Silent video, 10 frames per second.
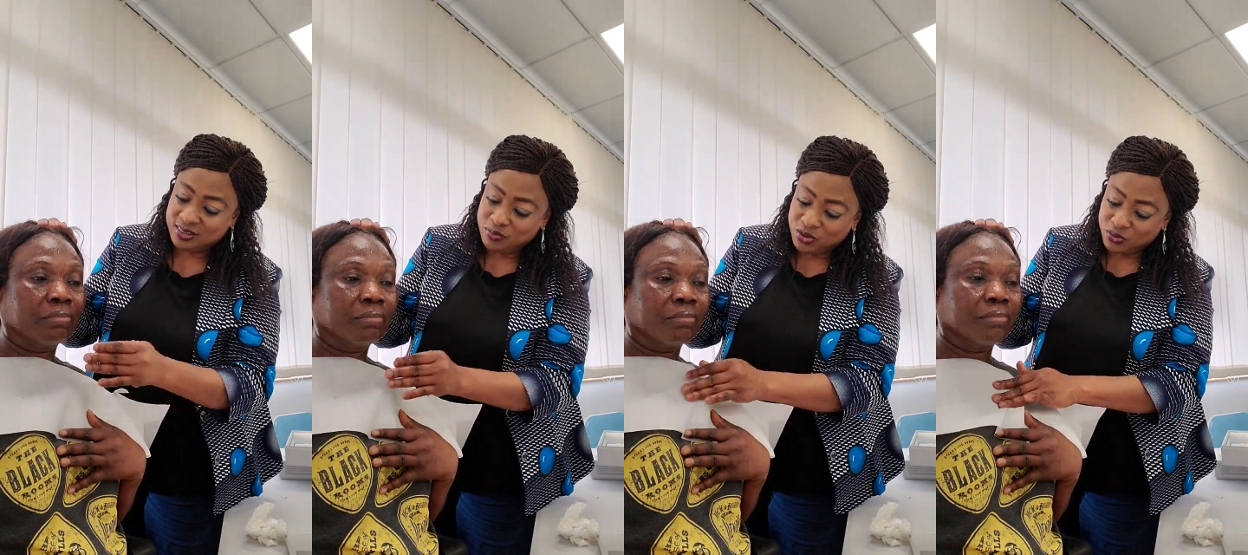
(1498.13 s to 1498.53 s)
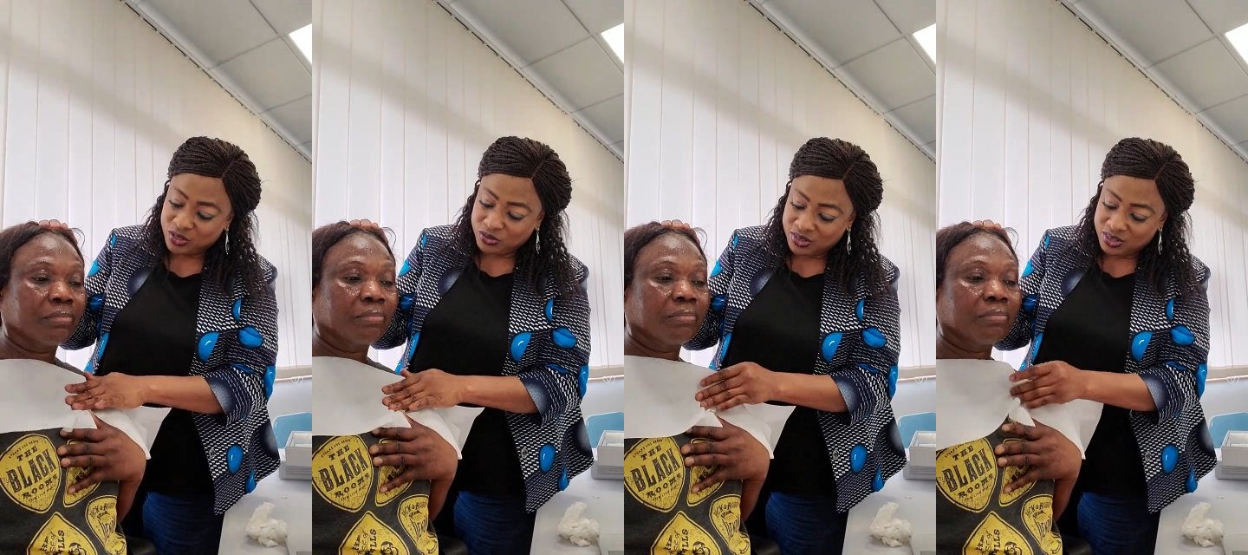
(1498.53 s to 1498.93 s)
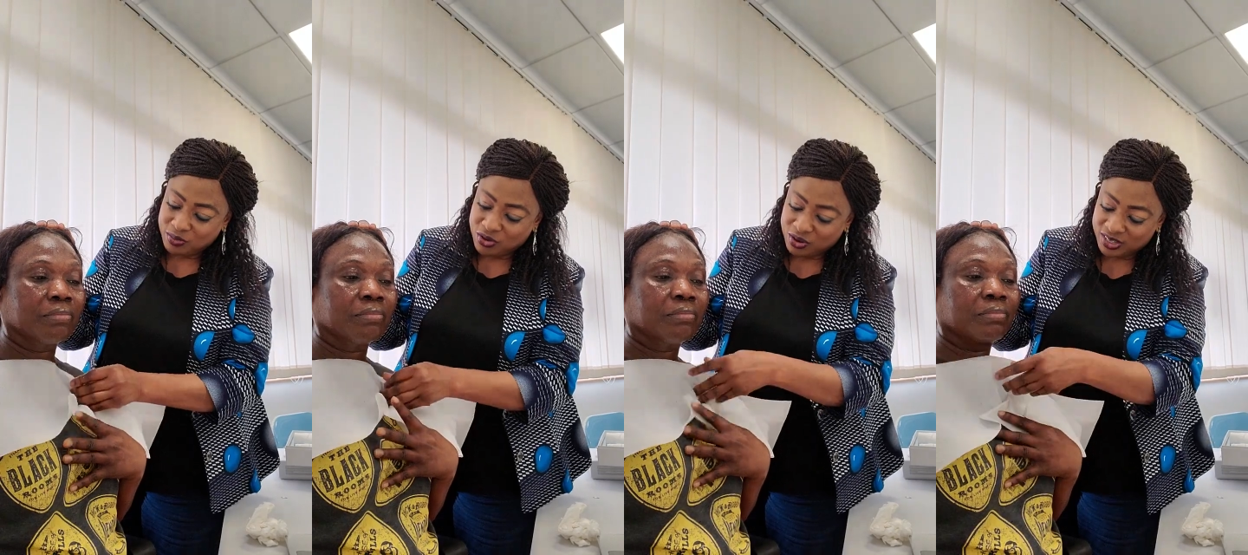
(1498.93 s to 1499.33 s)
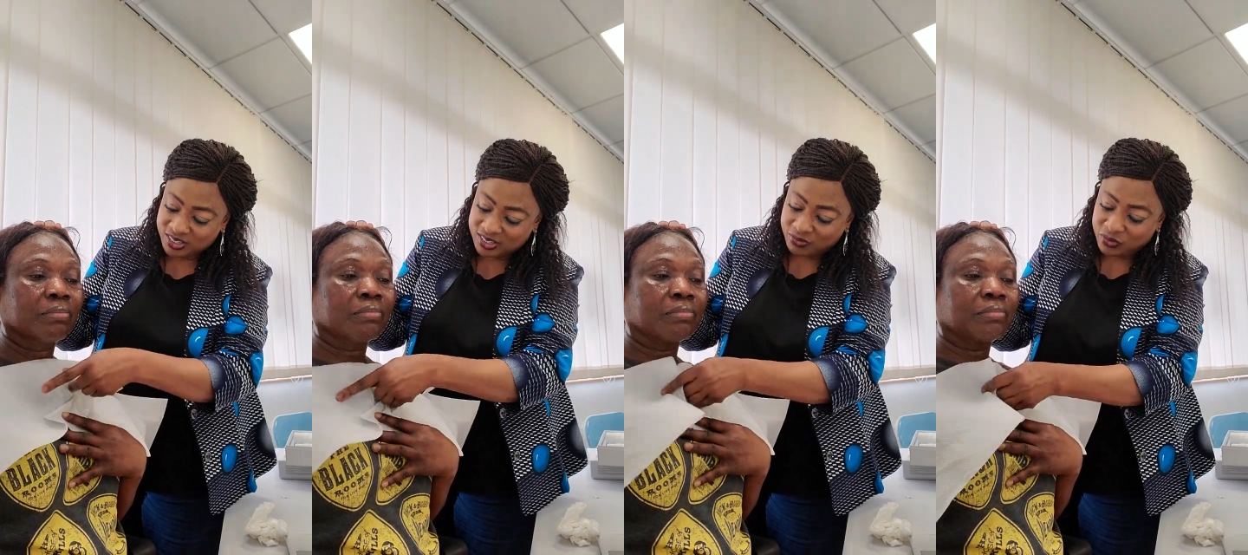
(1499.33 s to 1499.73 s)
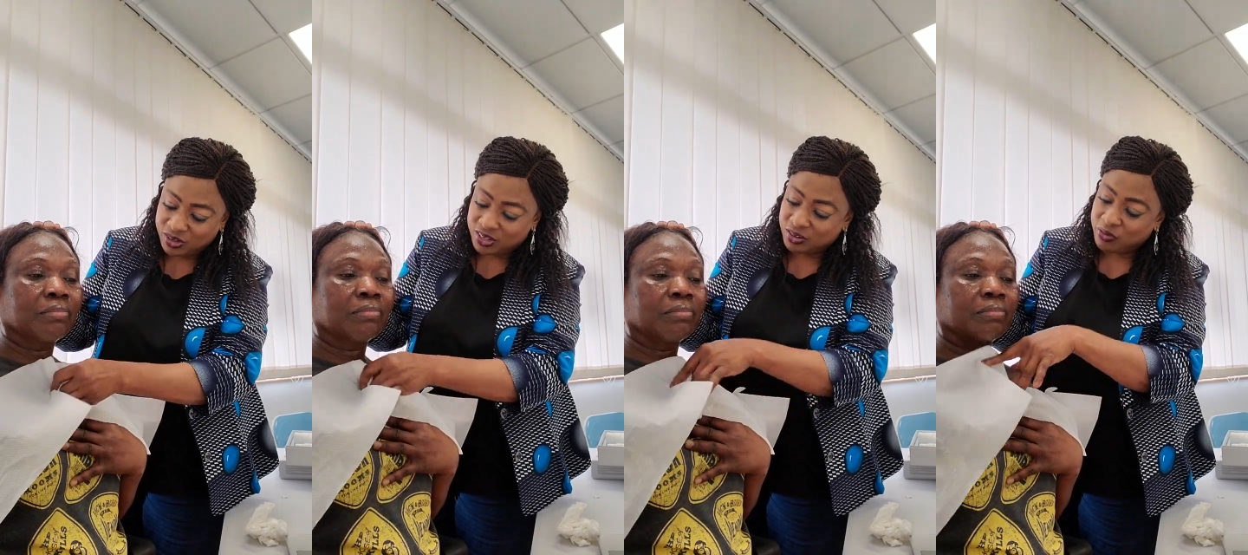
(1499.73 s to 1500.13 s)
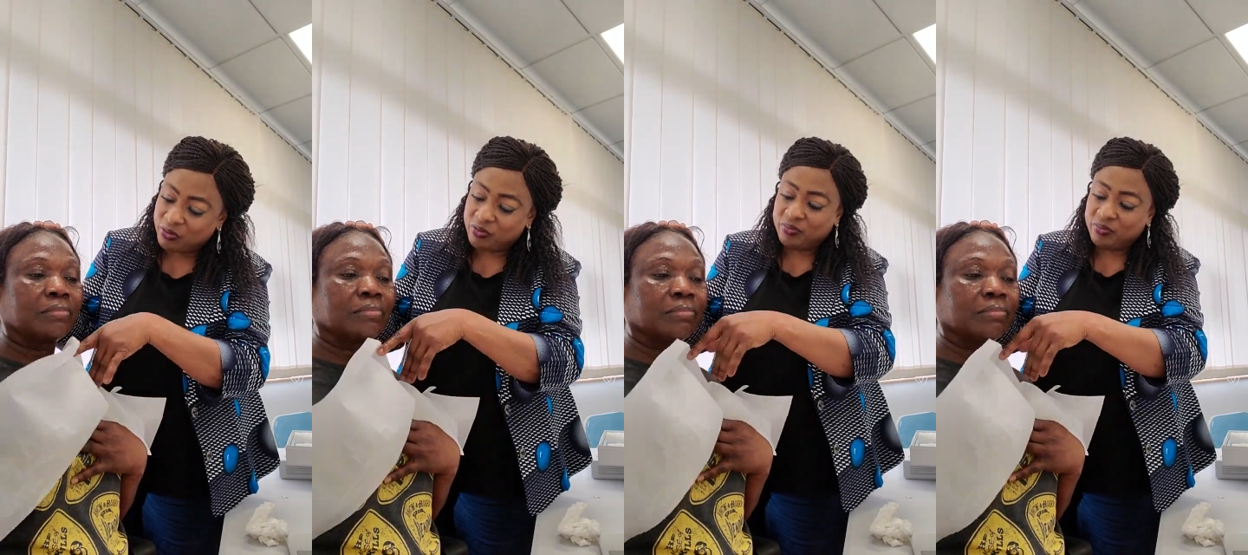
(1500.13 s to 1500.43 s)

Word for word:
Speaker 1: more we do it, the more it's falling off.